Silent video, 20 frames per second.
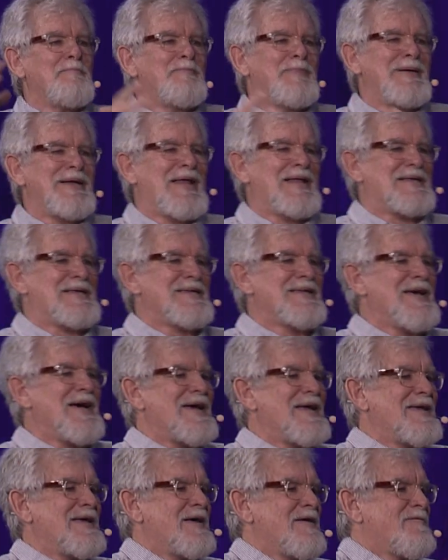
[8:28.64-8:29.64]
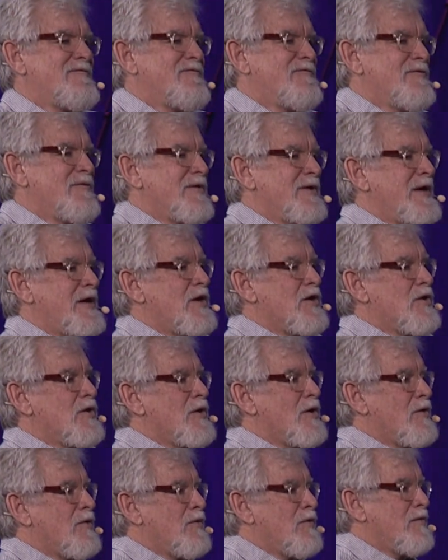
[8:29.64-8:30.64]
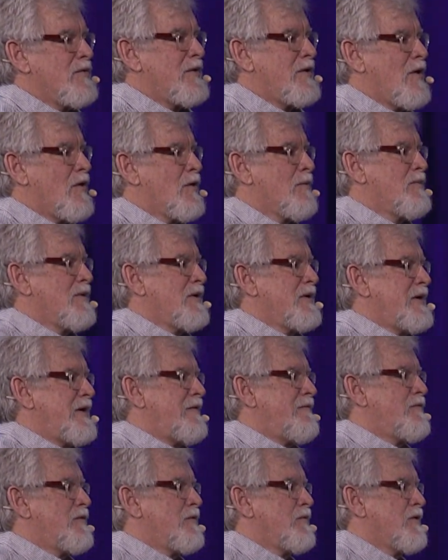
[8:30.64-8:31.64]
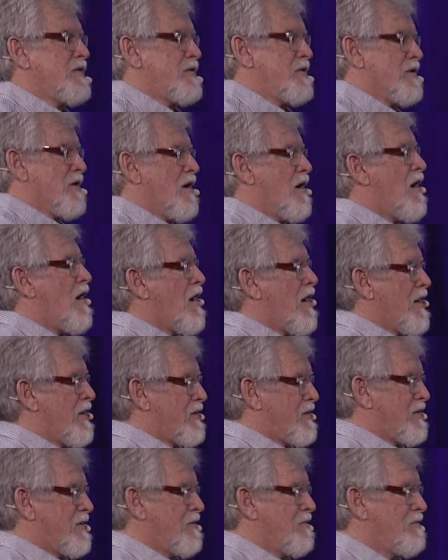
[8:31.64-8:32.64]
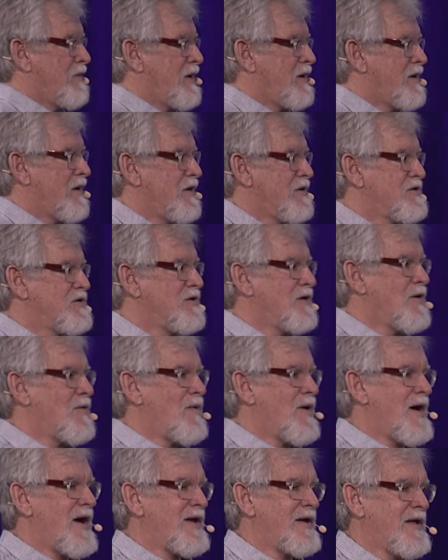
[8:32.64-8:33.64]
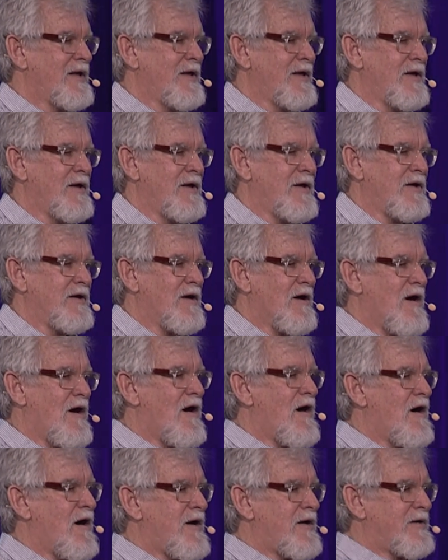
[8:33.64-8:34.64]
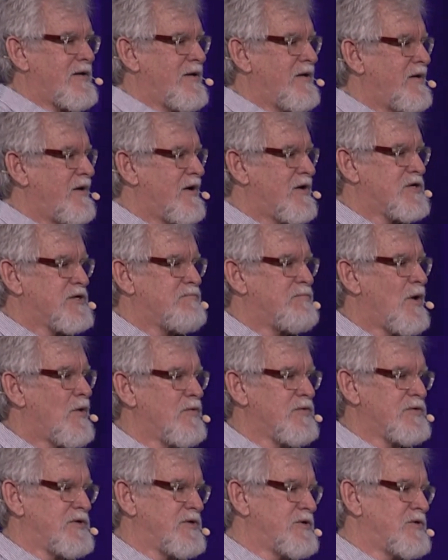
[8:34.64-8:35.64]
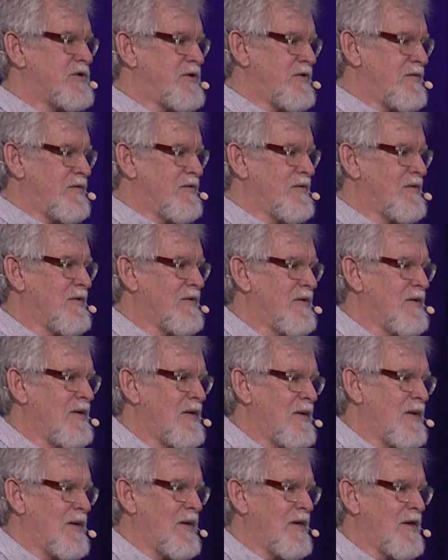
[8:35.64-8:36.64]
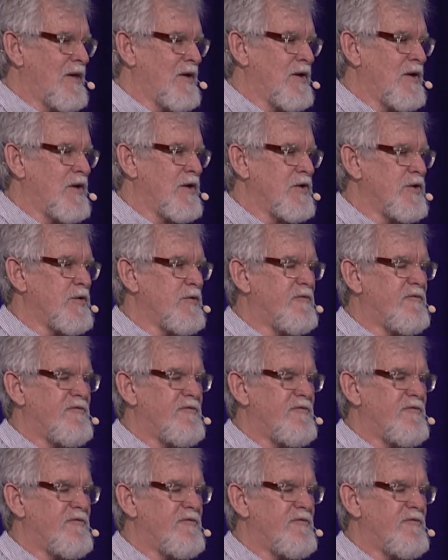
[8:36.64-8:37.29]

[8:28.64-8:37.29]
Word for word: but it's not yet fully known or believed with your heart because you know what? Your heart exposes you. You